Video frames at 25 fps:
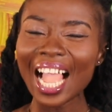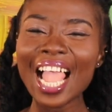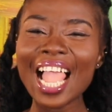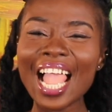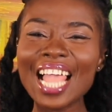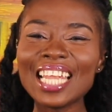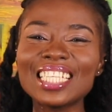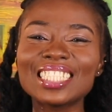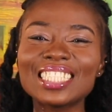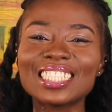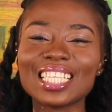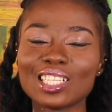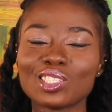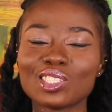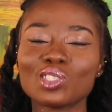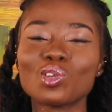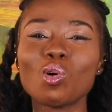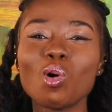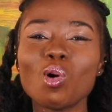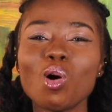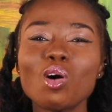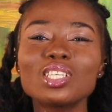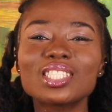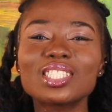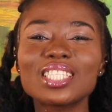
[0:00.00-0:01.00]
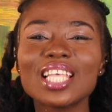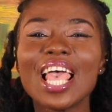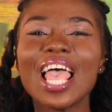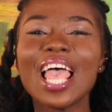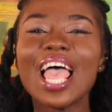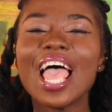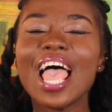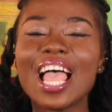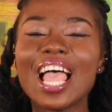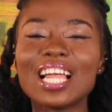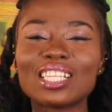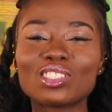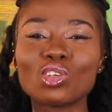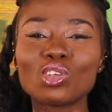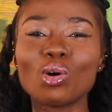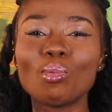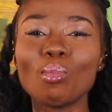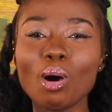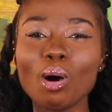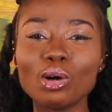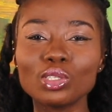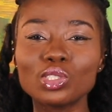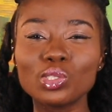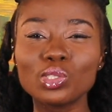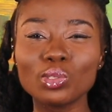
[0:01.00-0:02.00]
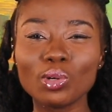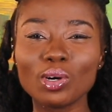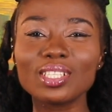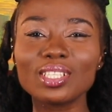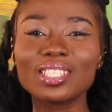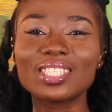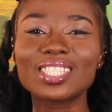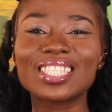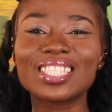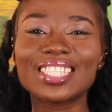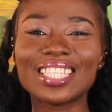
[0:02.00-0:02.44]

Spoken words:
and it has caused a tumultuous